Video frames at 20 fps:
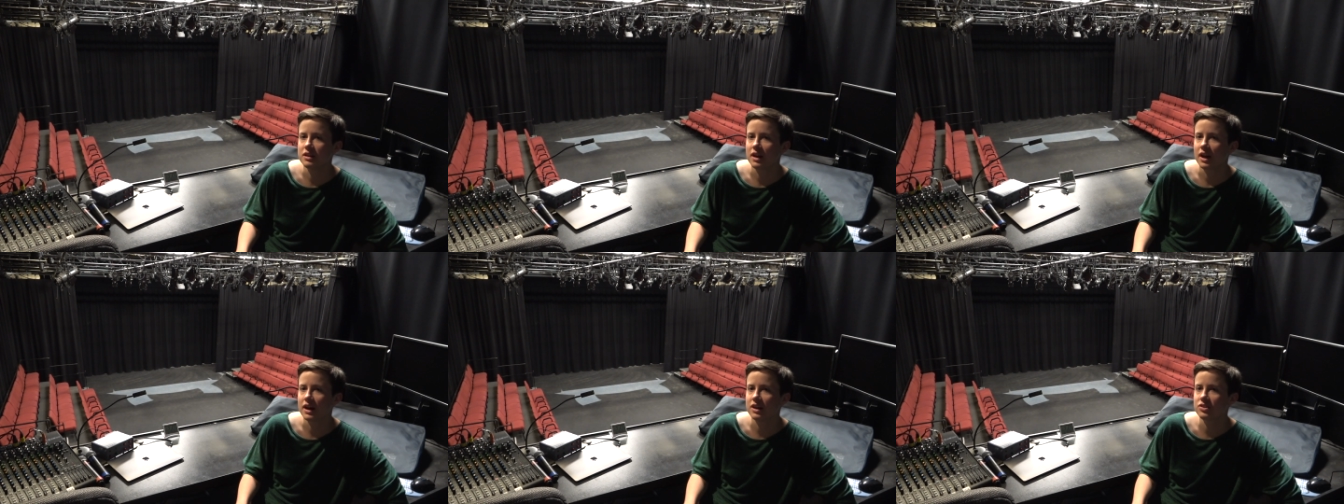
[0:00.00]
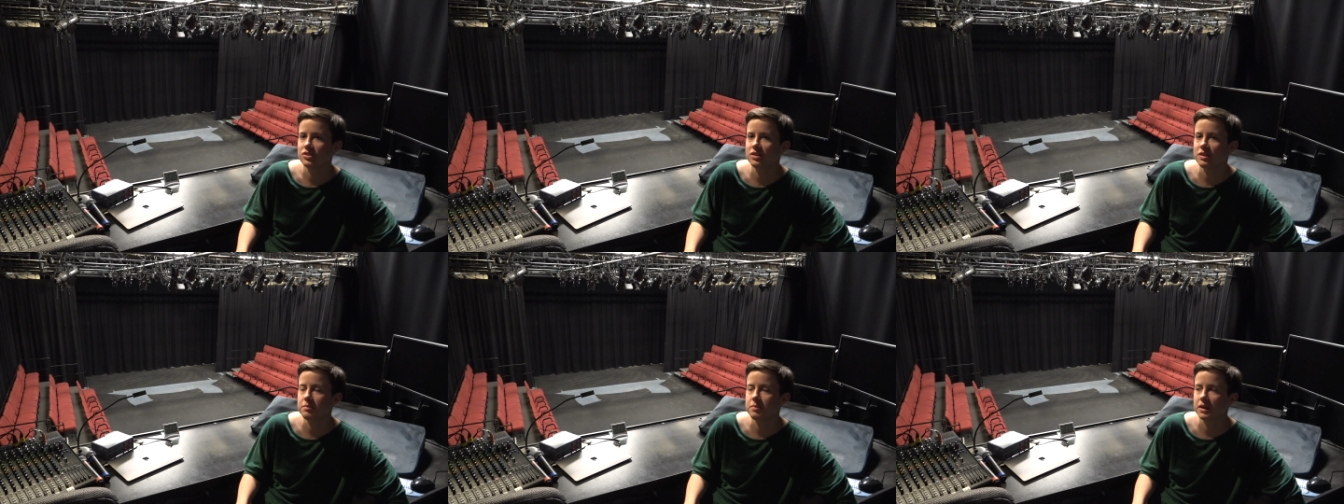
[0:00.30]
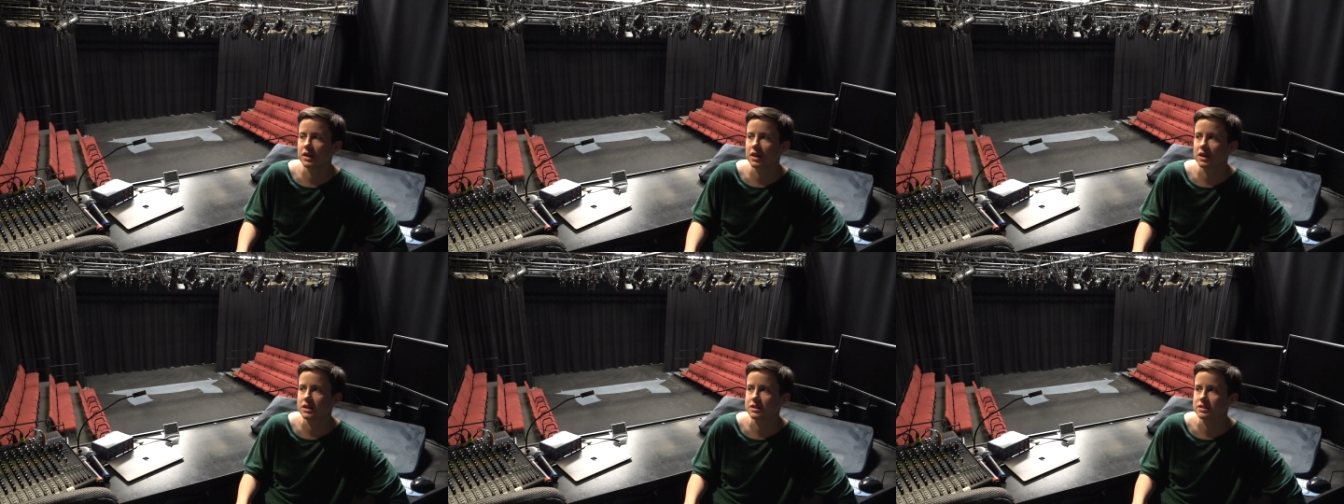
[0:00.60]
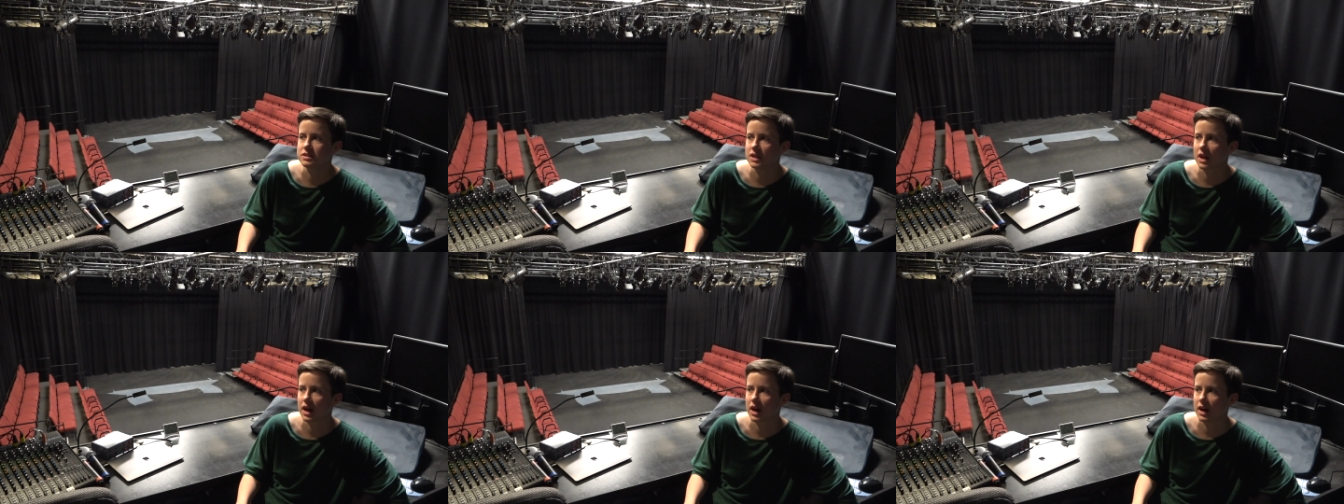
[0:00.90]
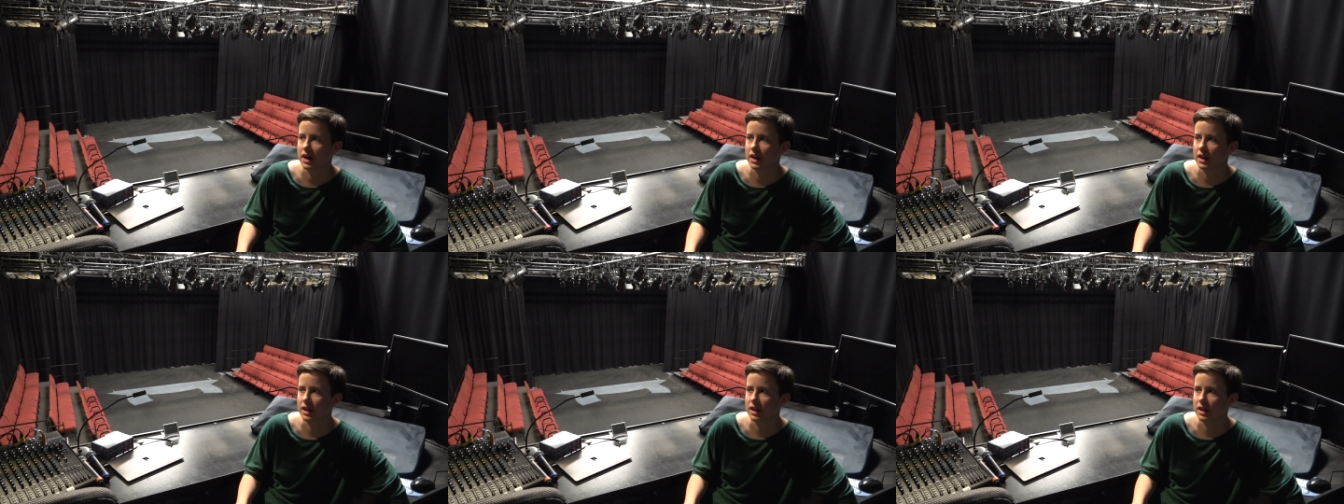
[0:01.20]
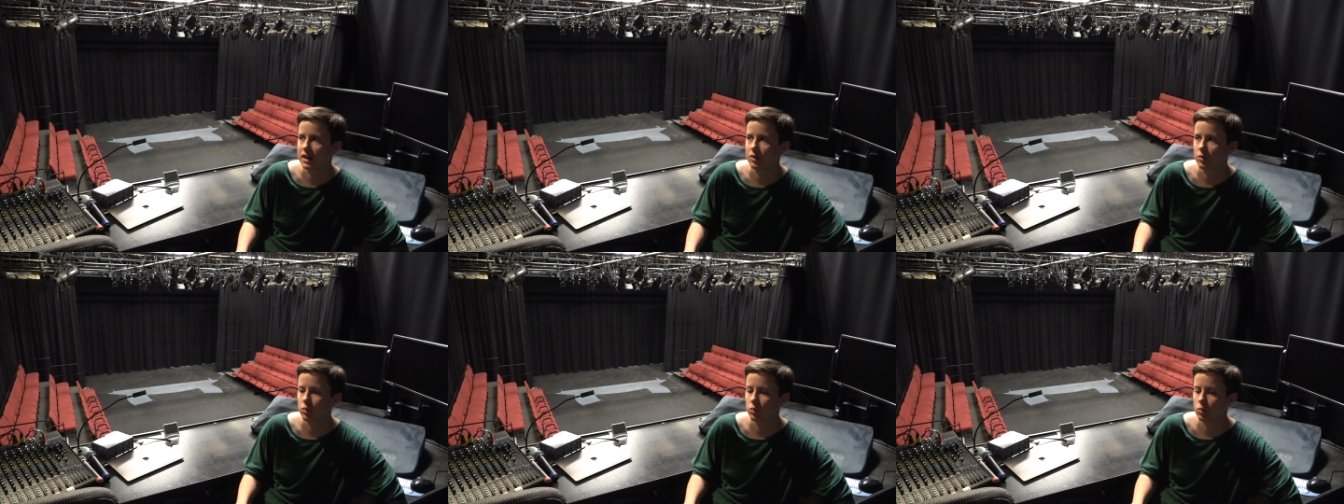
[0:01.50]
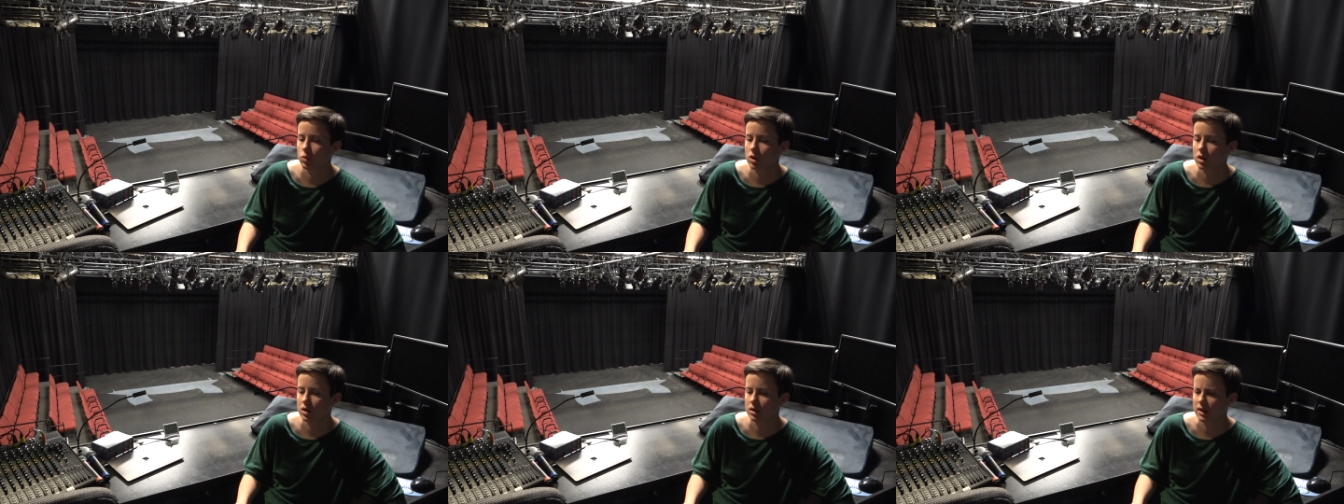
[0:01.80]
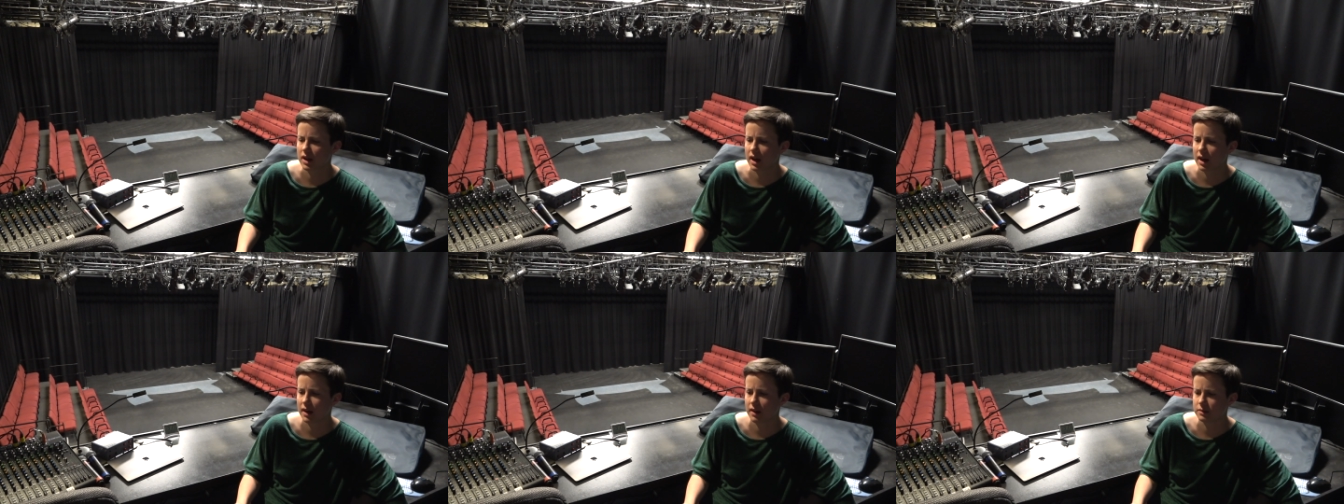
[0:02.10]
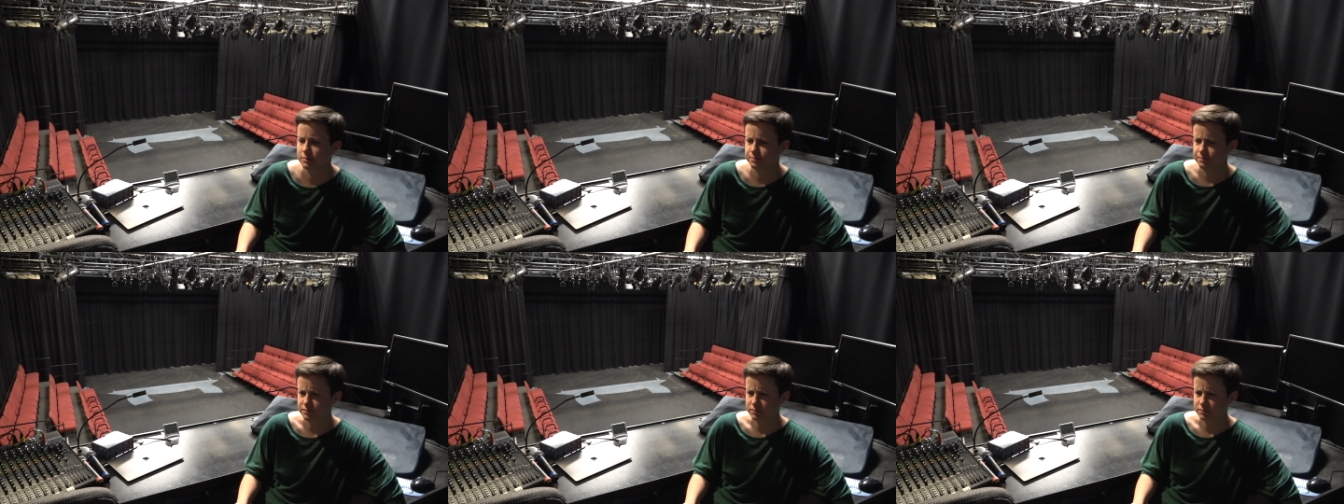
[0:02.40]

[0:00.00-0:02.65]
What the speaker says: actually, because I worked at